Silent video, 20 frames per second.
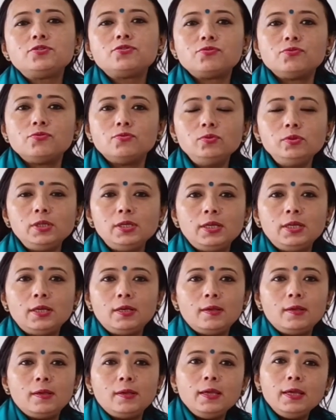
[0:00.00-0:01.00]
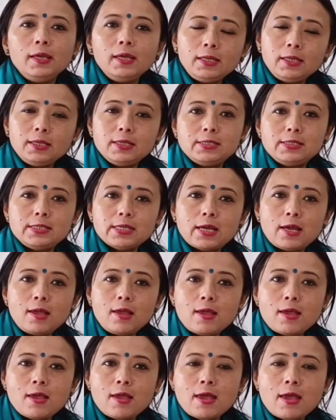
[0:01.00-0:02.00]
rule in India,
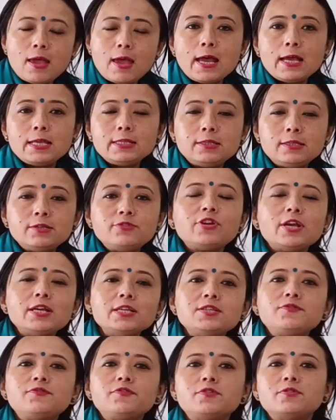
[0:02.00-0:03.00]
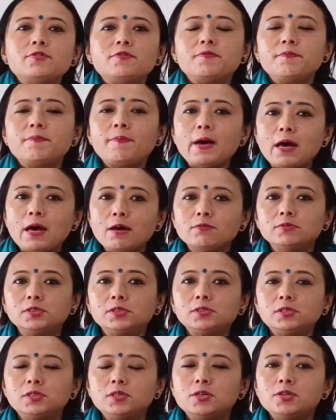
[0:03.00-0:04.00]
and the transfer of
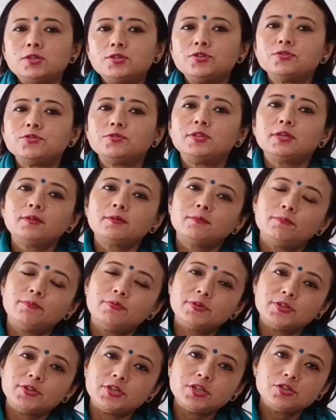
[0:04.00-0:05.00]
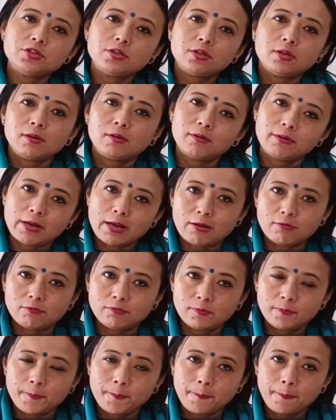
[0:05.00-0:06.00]
power to the British Crown.
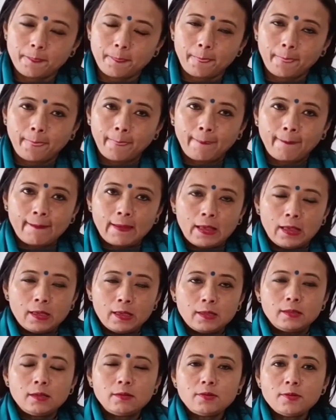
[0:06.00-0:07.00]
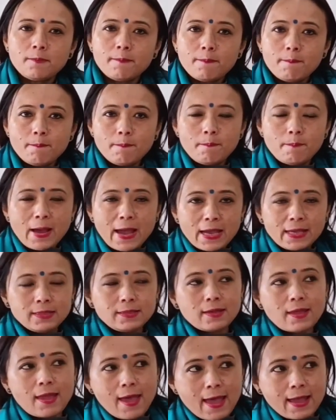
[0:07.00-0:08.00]
Now by
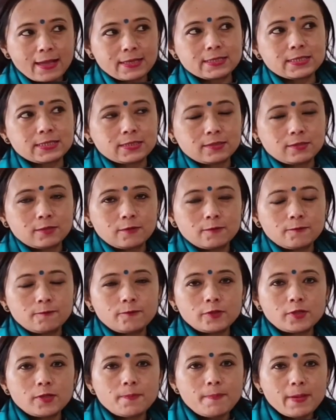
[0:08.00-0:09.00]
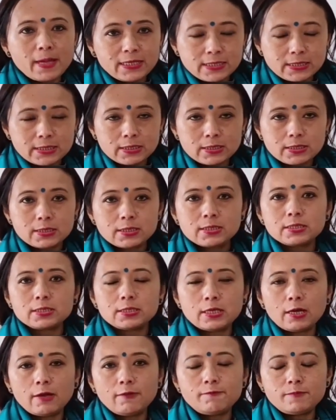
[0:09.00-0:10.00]
the Act for the Better
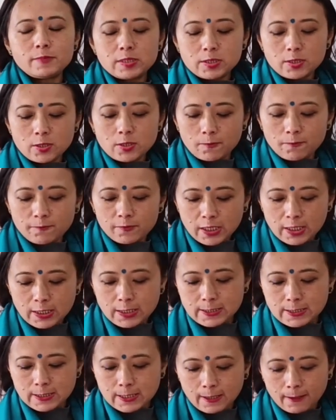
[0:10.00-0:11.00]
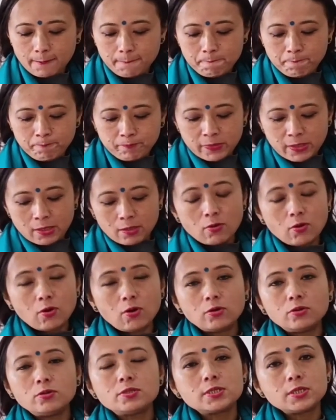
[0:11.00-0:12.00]
Government of India,
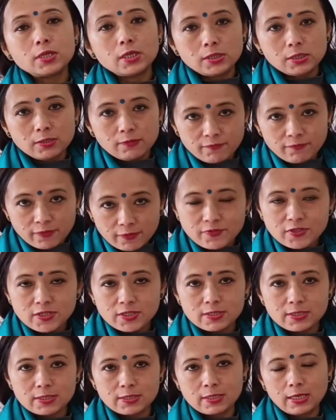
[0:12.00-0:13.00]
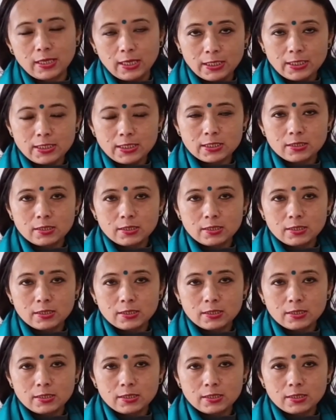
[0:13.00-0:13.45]
August 1858,